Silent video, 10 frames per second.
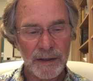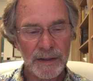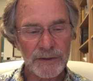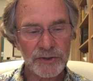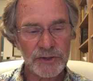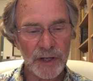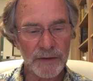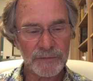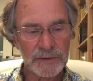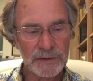he
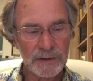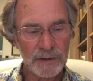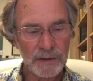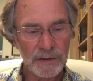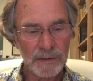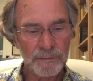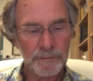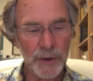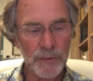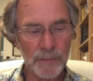shifts.
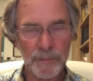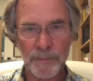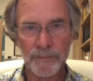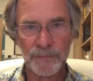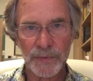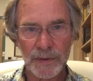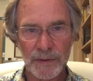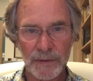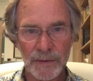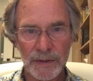Boom.
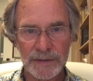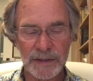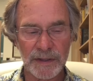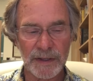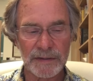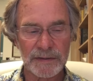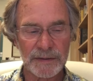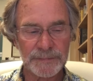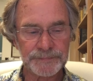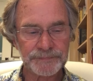Listen to this.